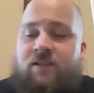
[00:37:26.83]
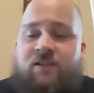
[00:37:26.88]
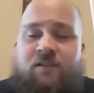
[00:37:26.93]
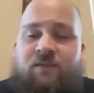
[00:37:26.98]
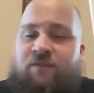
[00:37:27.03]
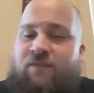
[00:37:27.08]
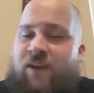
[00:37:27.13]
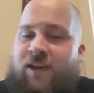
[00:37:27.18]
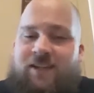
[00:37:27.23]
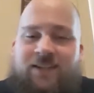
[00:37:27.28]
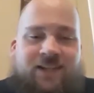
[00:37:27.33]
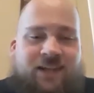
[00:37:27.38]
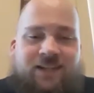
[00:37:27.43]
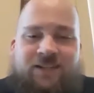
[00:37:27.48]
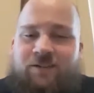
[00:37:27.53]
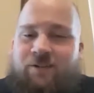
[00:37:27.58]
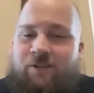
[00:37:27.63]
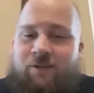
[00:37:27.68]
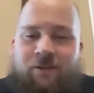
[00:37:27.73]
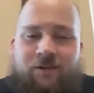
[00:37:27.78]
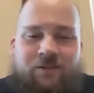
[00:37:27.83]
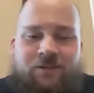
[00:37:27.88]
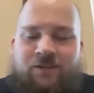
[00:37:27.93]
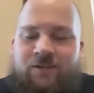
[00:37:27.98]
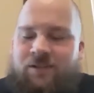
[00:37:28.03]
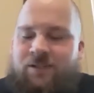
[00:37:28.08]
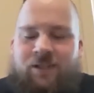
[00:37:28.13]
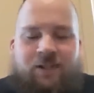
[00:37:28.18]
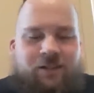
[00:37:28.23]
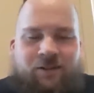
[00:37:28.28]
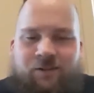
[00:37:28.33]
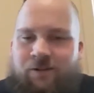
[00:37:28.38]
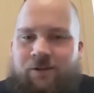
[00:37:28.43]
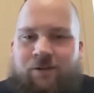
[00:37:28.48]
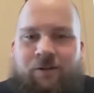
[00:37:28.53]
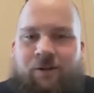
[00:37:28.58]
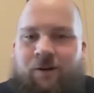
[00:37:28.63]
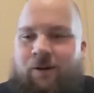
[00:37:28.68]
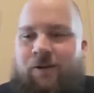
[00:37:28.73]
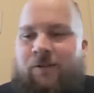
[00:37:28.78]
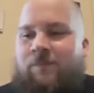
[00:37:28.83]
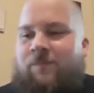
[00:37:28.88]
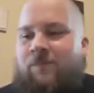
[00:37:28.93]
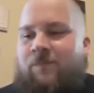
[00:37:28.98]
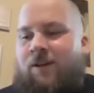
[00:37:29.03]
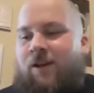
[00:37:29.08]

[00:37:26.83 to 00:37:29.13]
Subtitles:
It's a fantastic card. Such a good card.